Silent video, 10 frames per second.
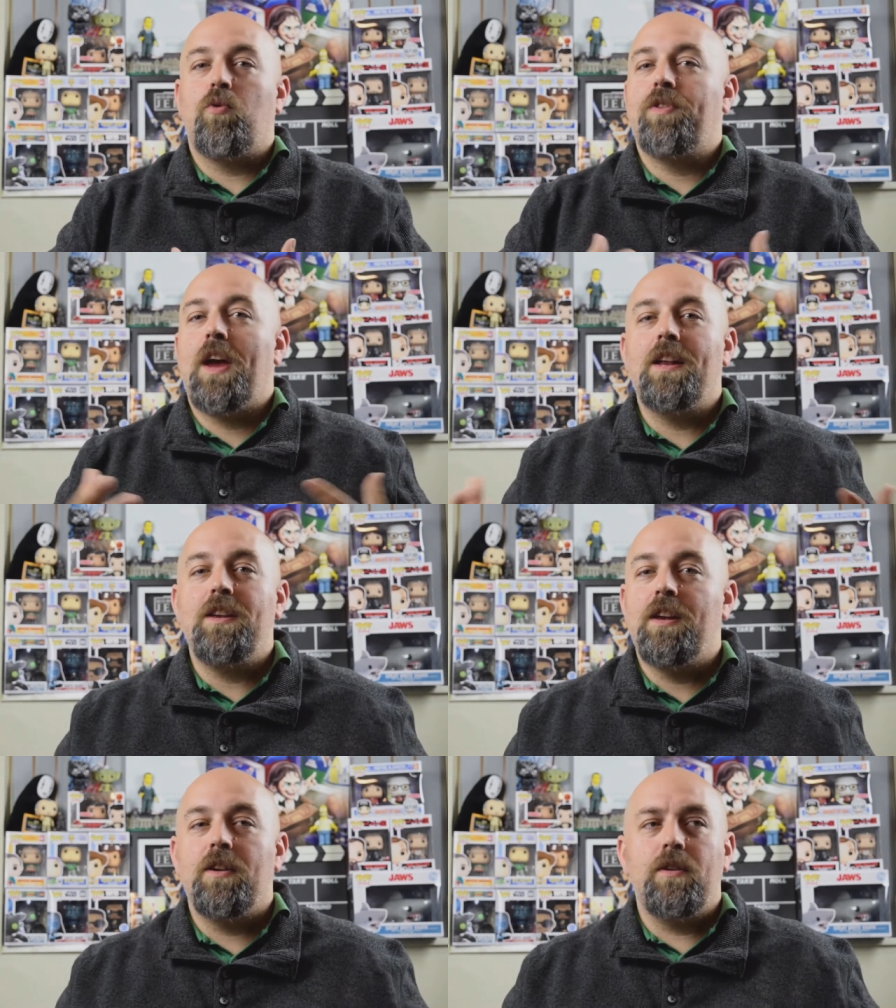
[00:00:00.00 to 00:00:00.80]

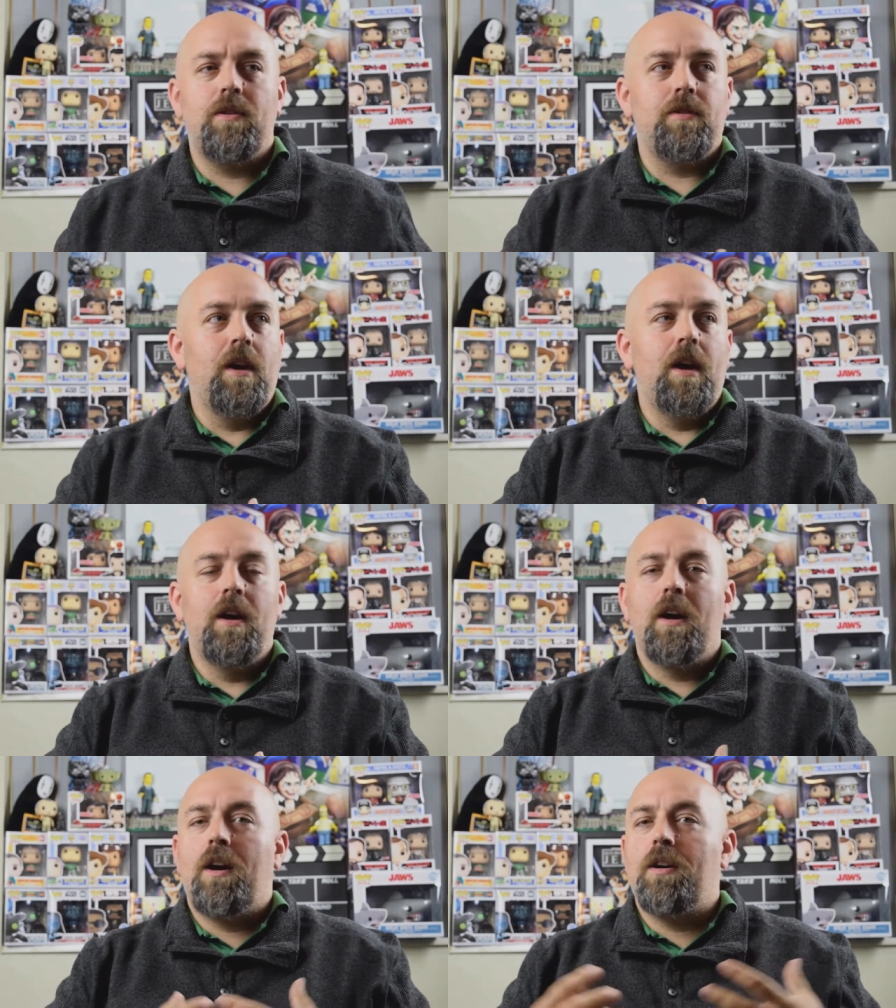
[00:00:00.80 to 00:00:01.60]
10 years,
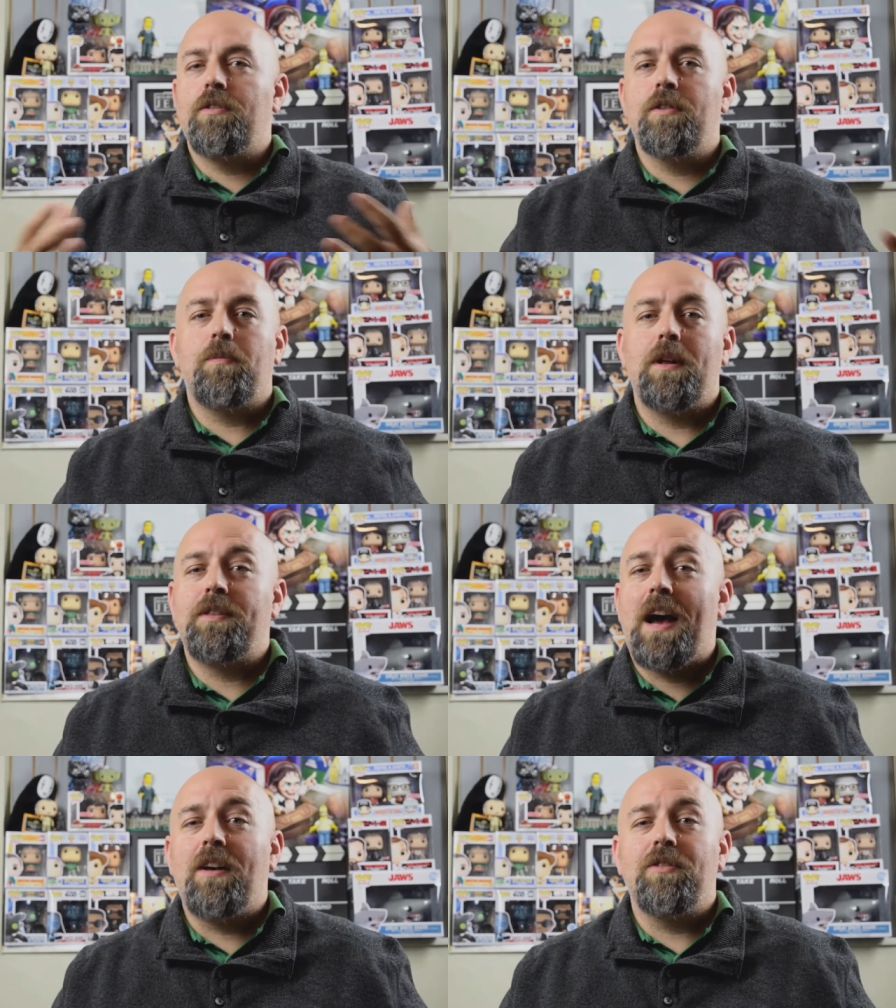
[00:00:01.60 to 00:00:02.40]
hundreds
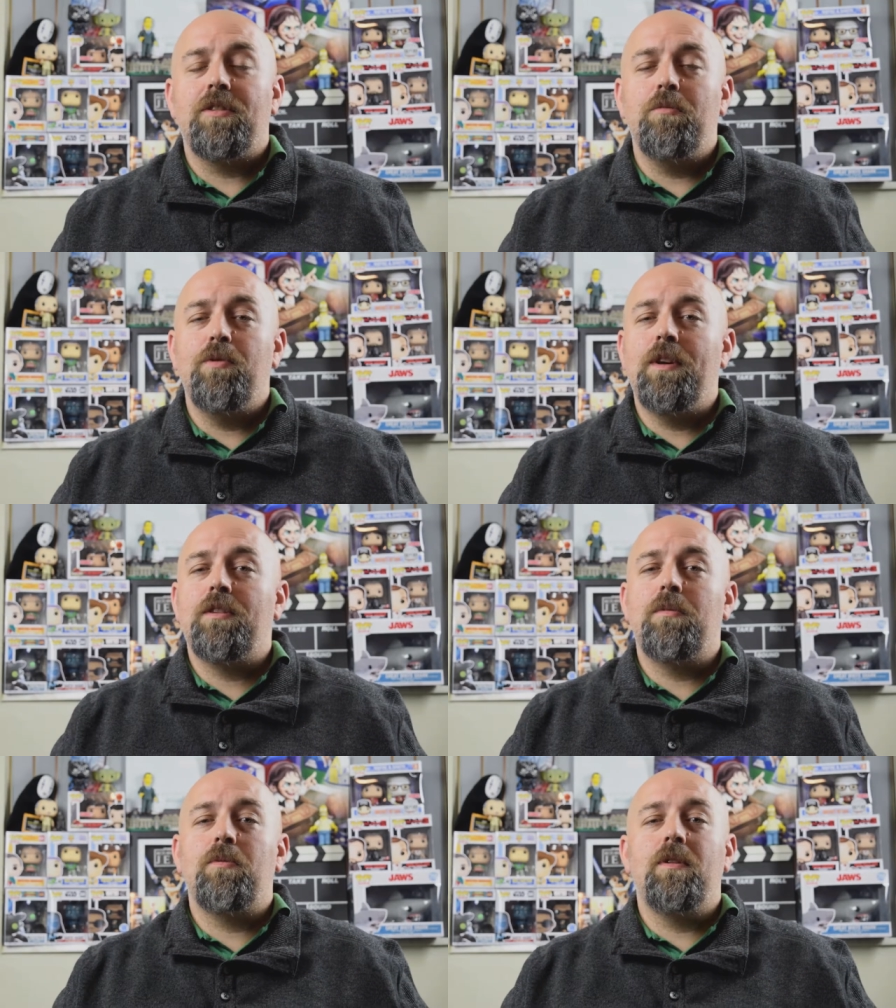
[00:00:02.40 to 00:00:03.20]
upon thousands of
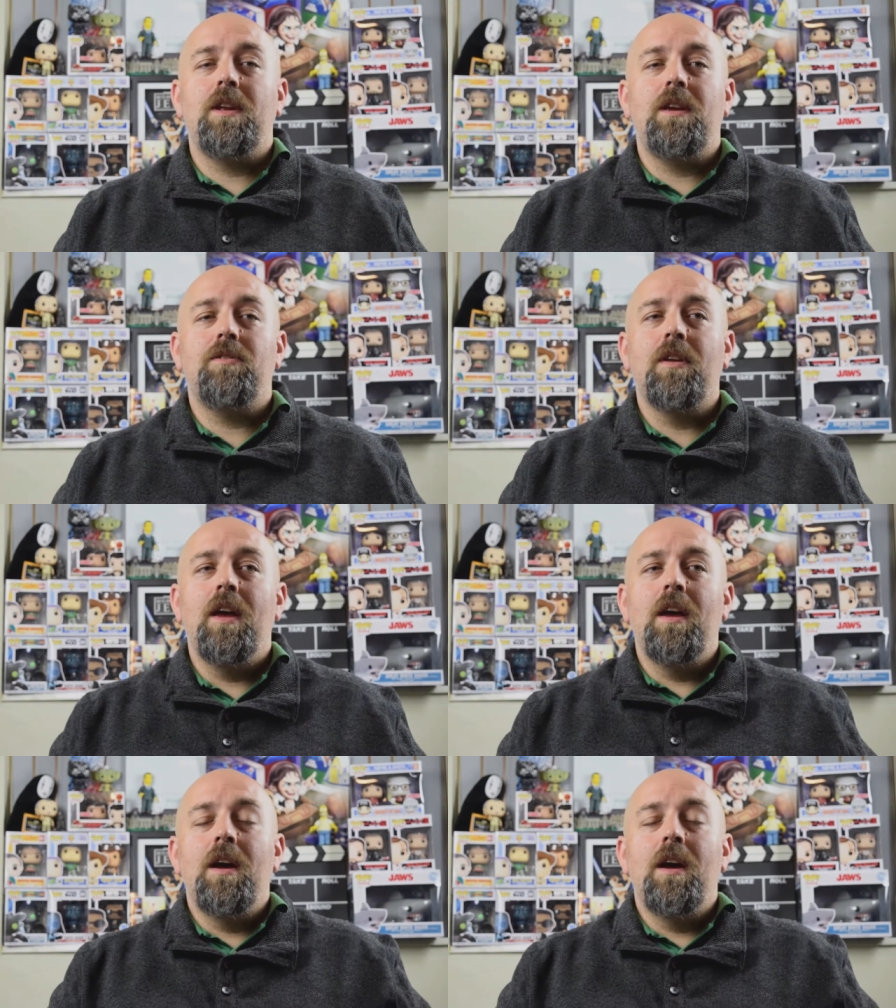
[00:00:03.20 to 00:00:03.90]
movies have been released,